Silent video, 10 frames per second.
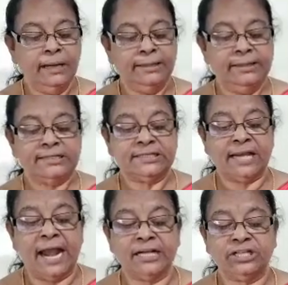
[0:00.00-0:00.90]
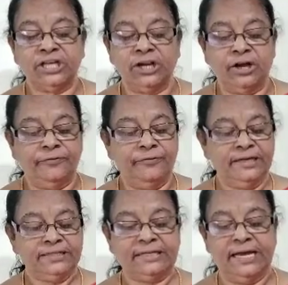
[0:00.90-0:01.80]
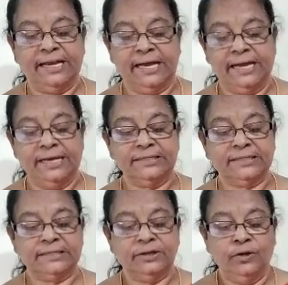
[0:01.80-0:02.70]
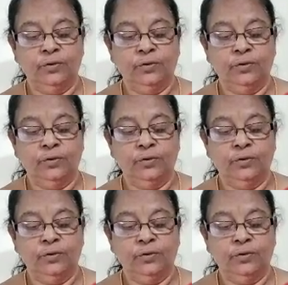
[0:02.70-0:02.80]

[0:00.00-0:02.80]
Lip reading: The structure of a sentence